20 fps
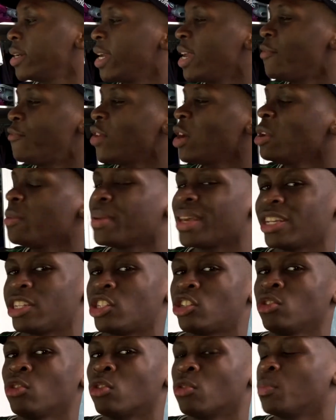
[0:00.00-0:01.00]
It felt a bit
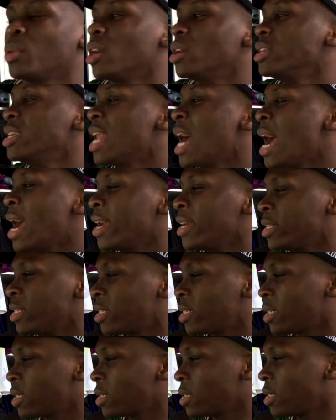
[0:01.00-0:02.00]
short, but
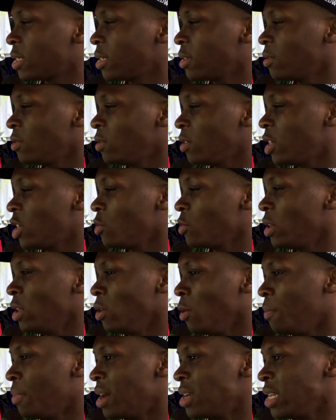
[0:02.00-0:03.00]
nice. Oh, cute
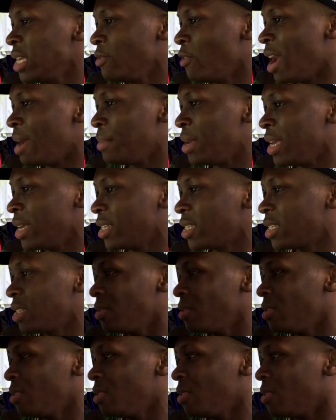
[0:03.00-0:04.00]
little bunny rabbits.
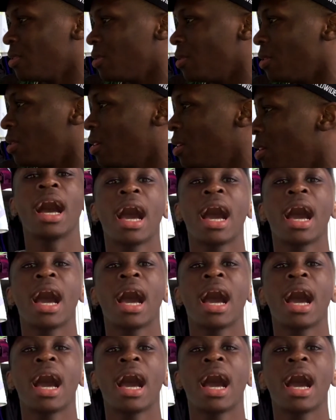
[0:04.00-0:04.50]
Ooh.